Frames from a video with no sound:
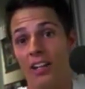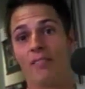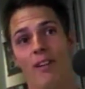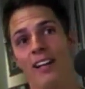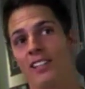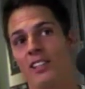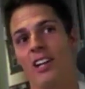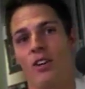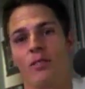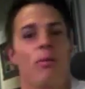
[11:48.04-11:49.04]
I got invited,
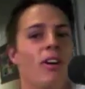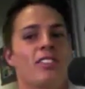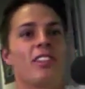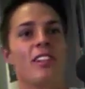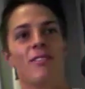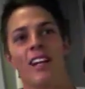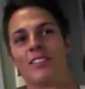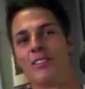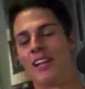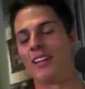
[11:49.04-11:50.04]
so I can't pass on
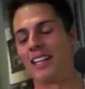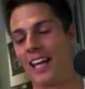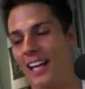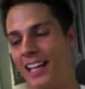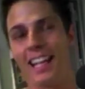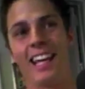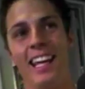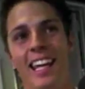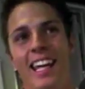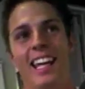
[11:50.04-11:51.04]
invites yeah, from that. yeah,
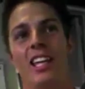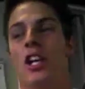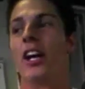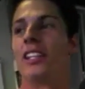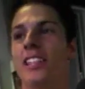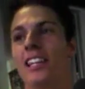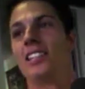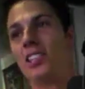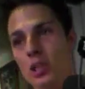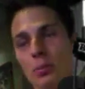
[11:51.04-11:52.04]
yeah, yeah. You know, yeah. it's
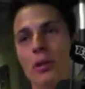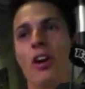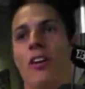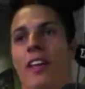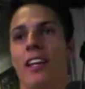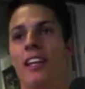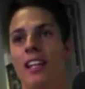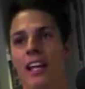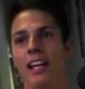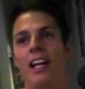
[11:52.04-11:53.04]
it's a supercar that
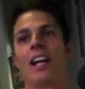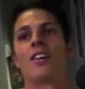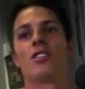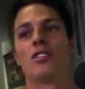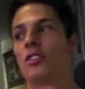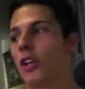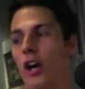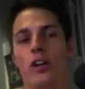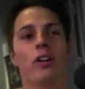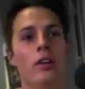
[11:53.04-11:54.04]
it, it allows you to
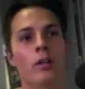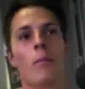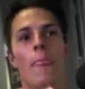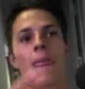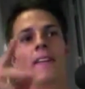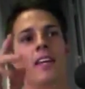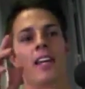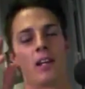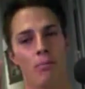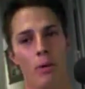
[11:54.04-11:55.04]
go, and
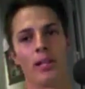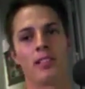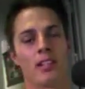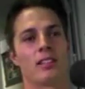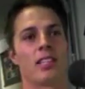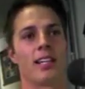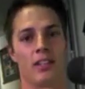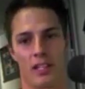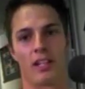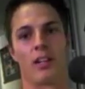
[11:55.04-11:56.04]
then at a point it'll
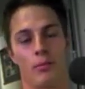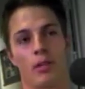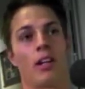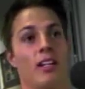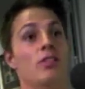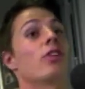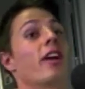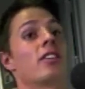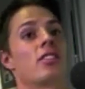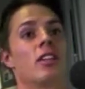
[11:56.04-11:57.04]
say, okay, no, I'm not going to let you
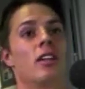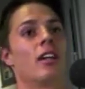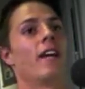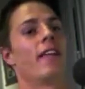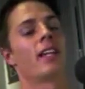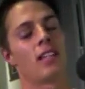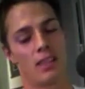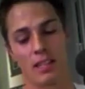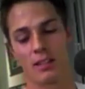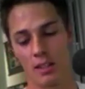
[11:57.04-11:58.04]
crash. And that's, I
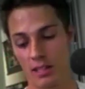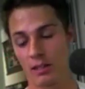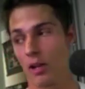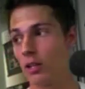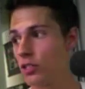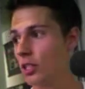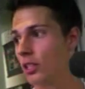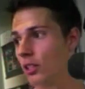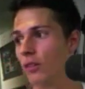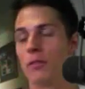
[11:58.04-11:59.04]
think, the technology,
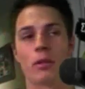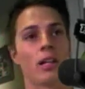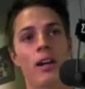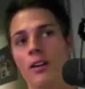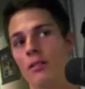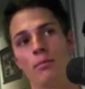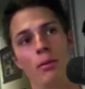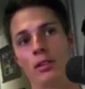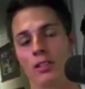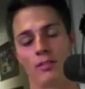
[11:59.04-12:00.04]
you know, from McLaren
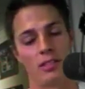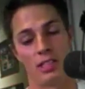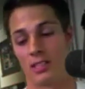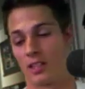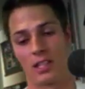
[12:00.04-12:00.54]
built overseas, I